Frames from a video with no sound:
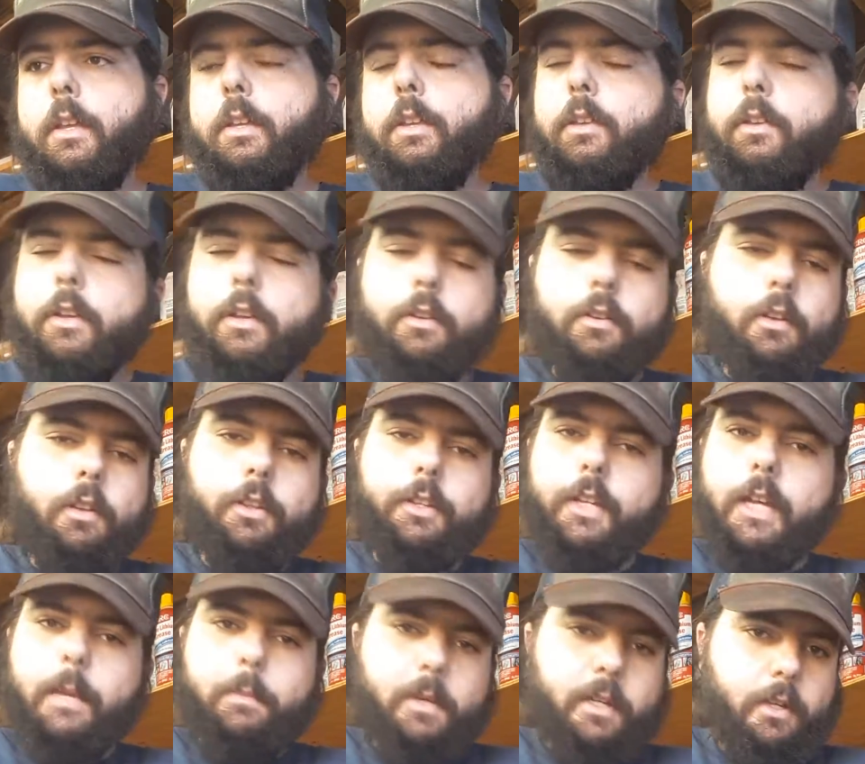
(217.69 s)
you hear it all the
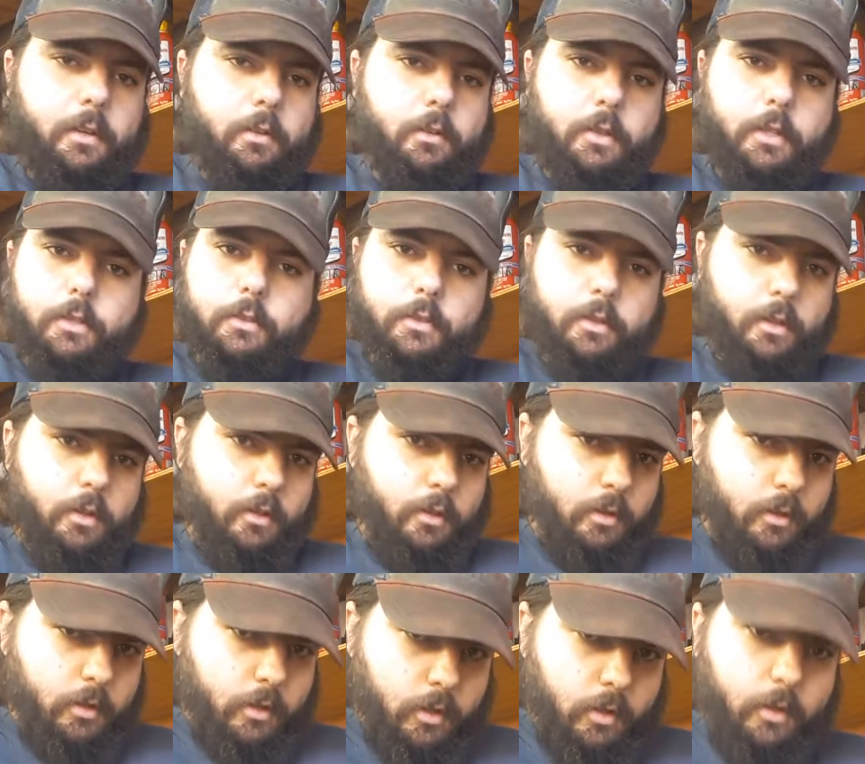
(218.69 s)
time. I hear this
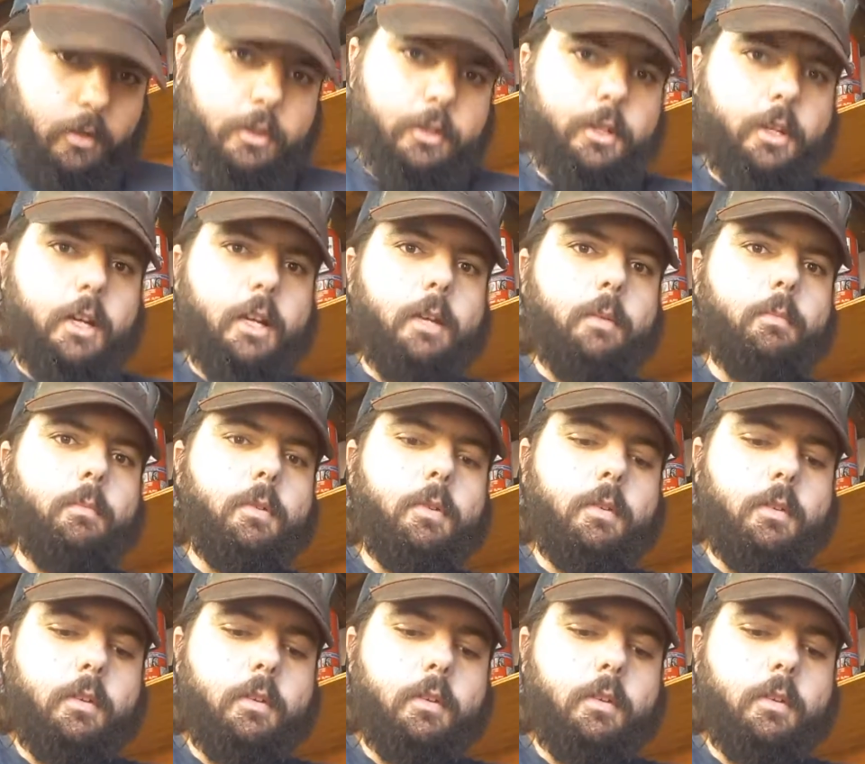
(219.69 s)
all the time.